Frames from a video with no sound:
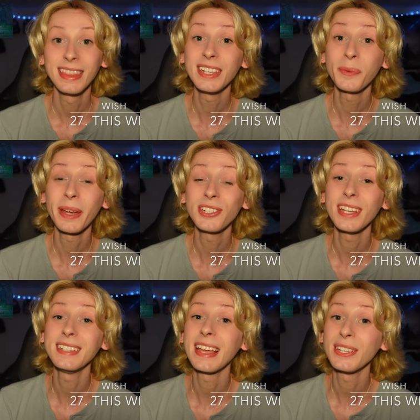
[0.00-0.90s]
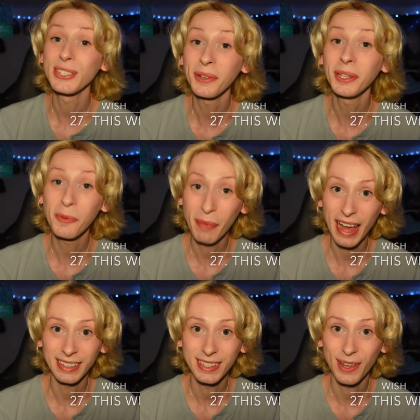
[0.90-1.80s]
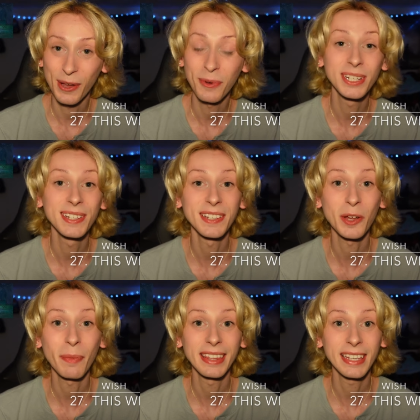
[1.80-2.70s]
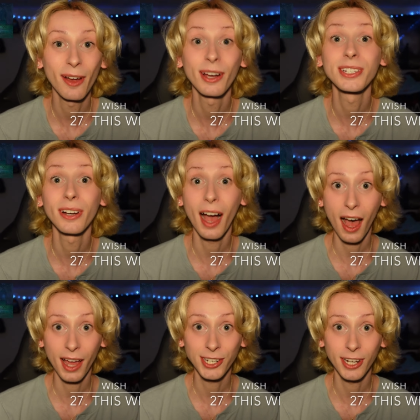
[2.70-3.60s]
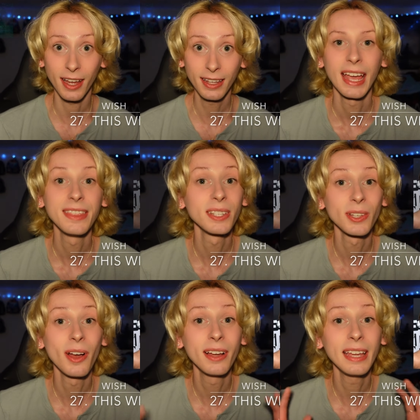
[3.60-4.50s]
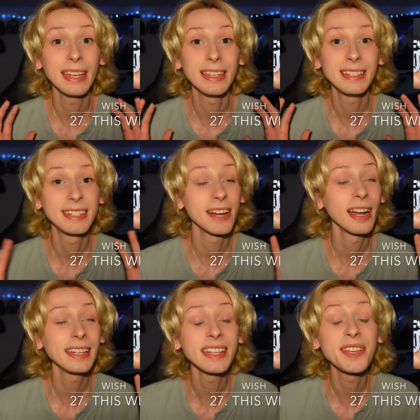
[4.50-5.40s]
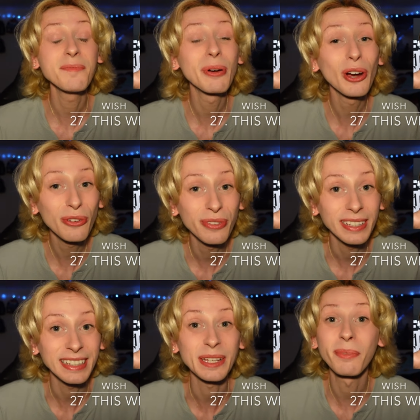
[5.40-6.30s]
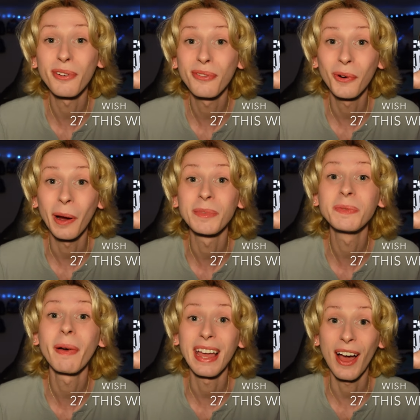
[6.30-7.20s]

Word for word: This Wish is a solo ballad song which is sung by the character Asha, and the song is, dare I say, perfectly performed by